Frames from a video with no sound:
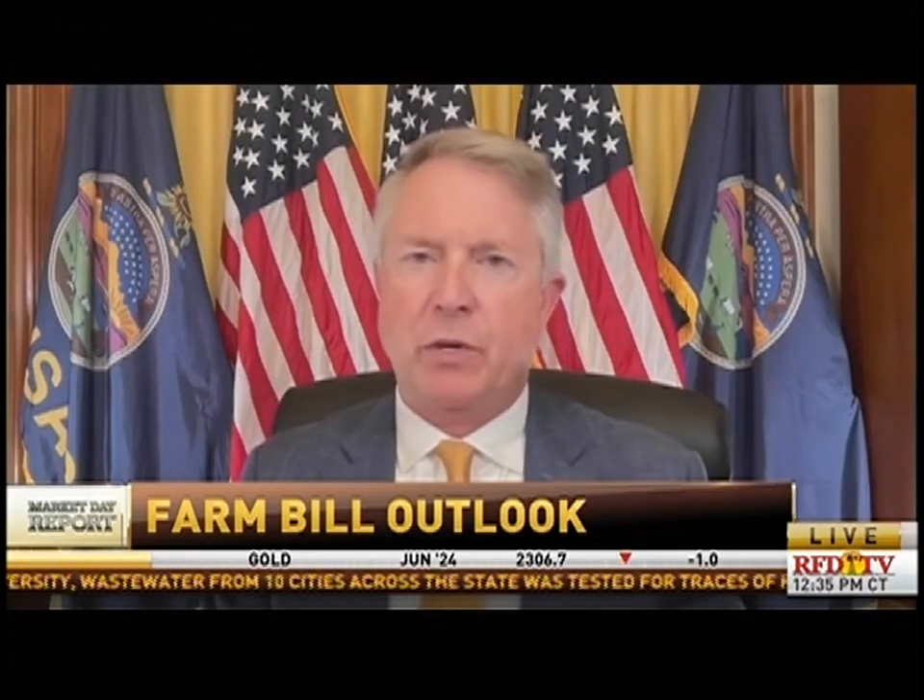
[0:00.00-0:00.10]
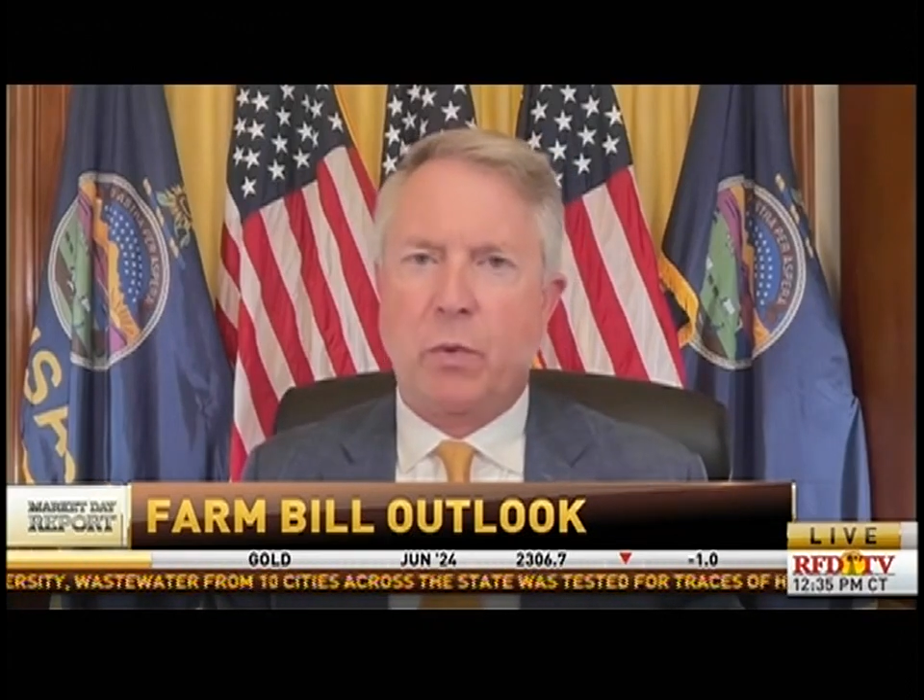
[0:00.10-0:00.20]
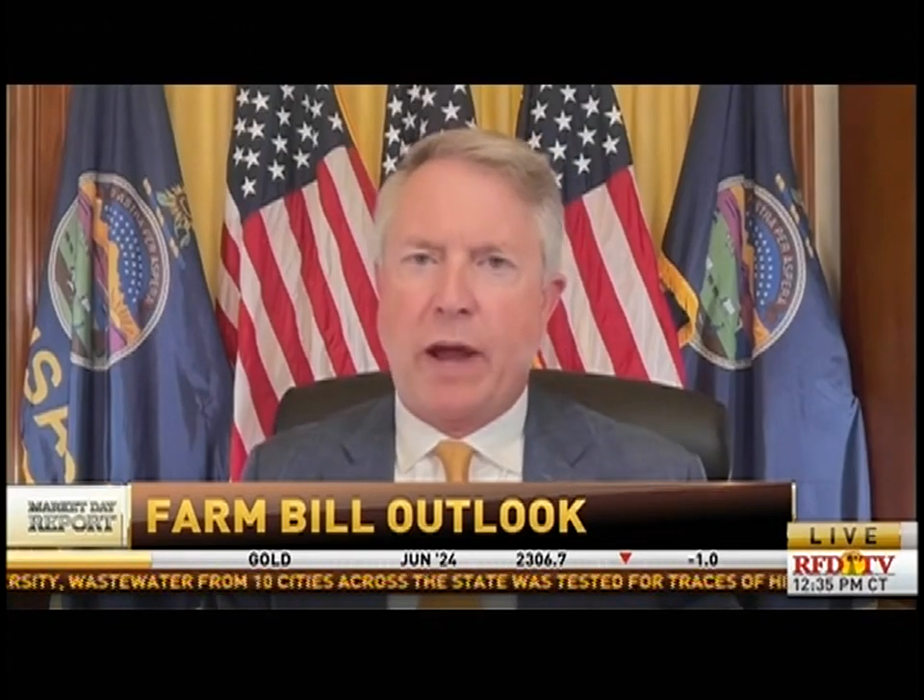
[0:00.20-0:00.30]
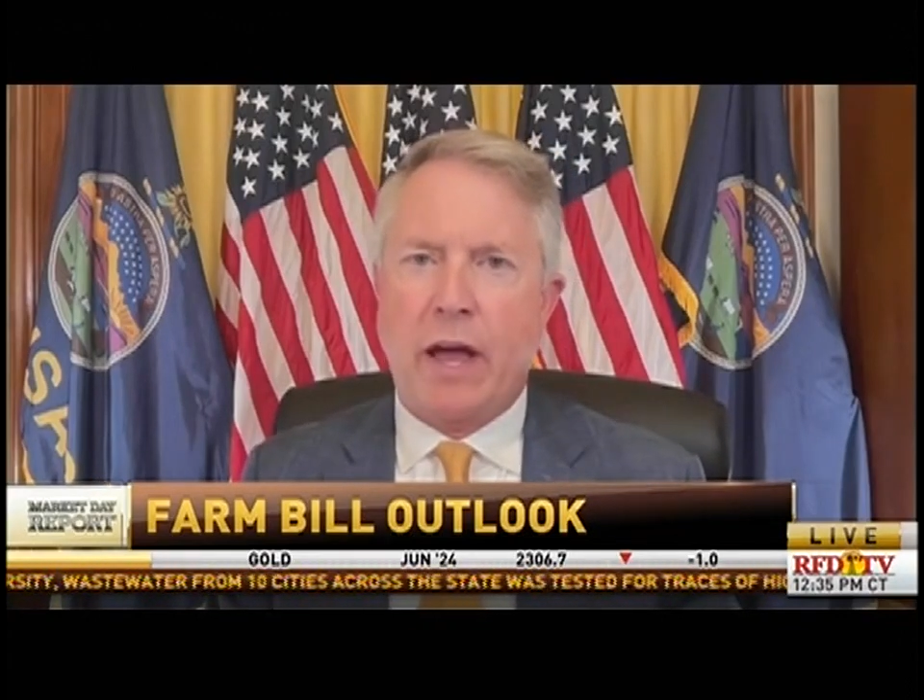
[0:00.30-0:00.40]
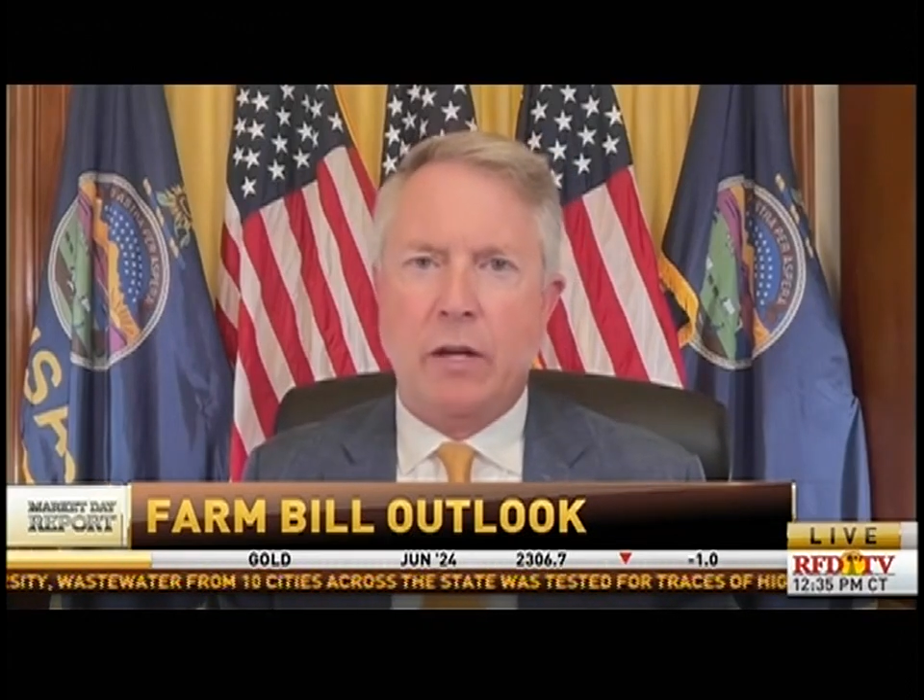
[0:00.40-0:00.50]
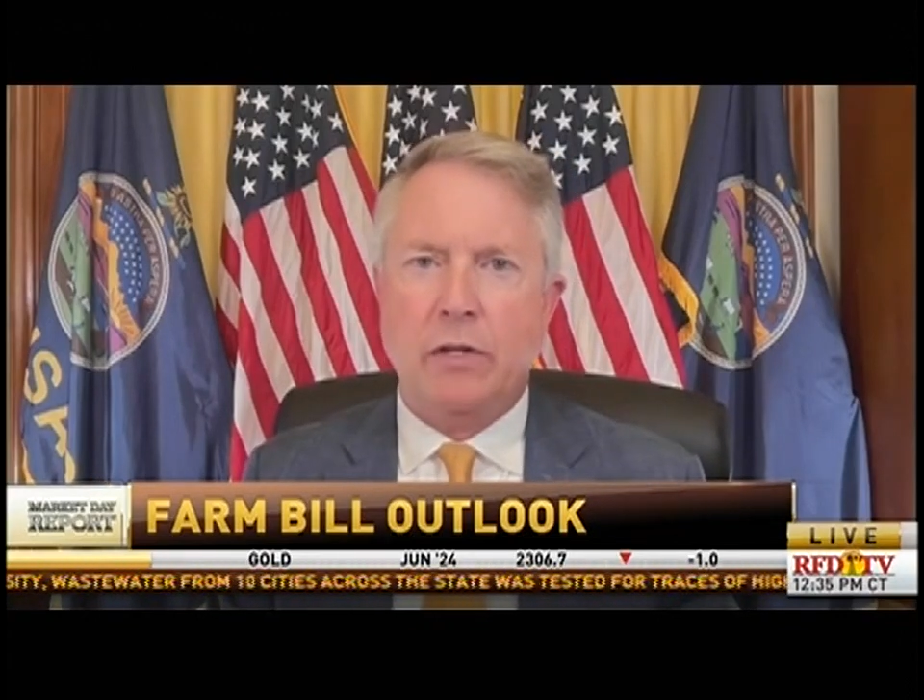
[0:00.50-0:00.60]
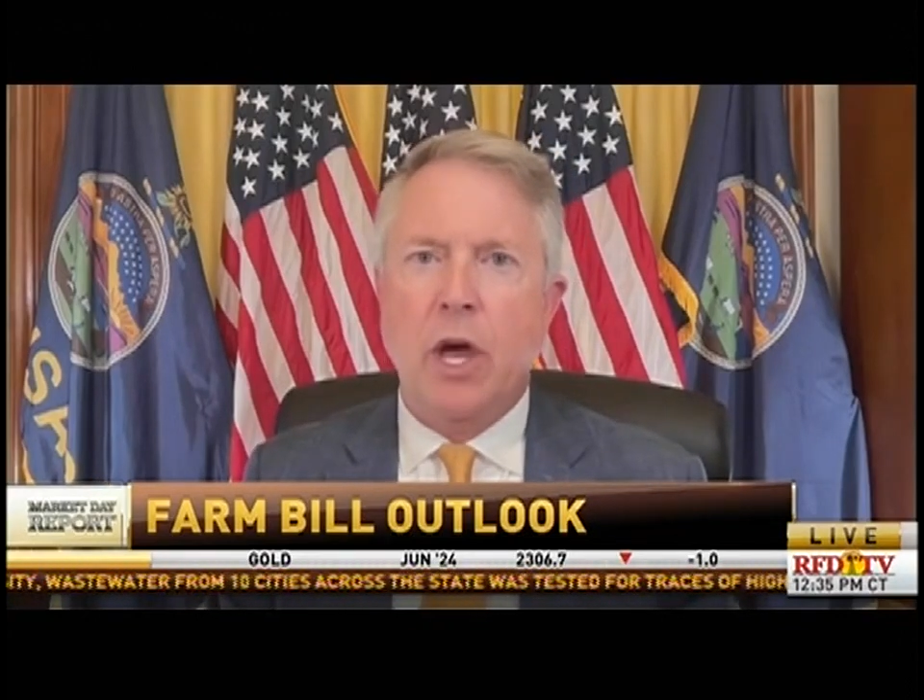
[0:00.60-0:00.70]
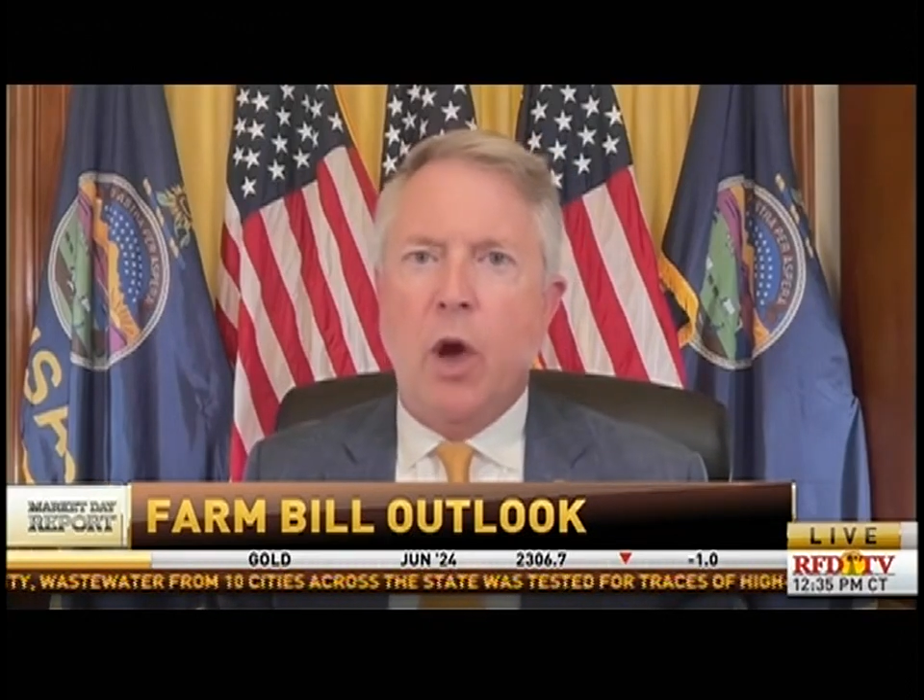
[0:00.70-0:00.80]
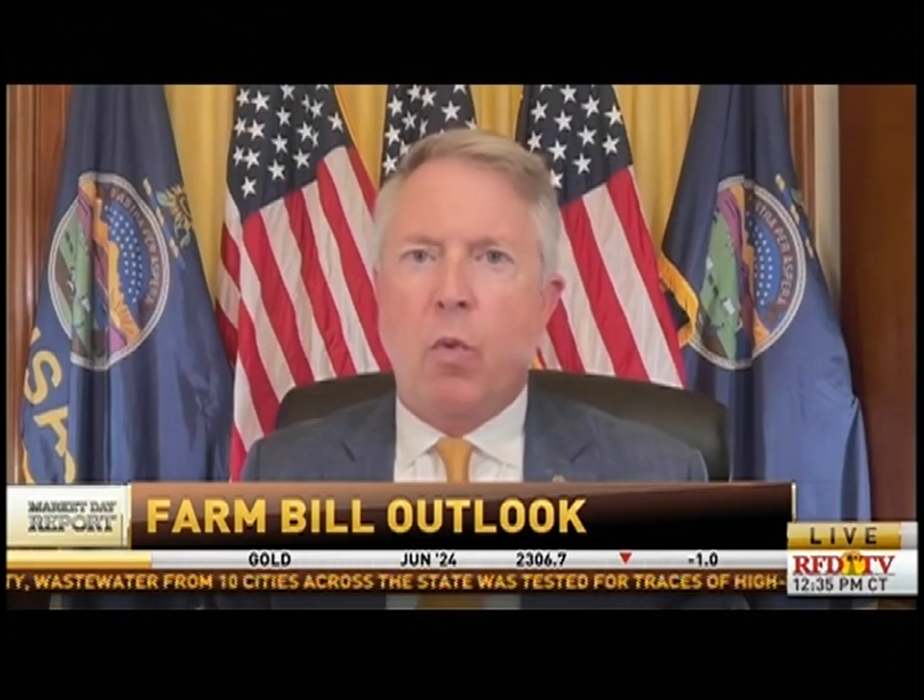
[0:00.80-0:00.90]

around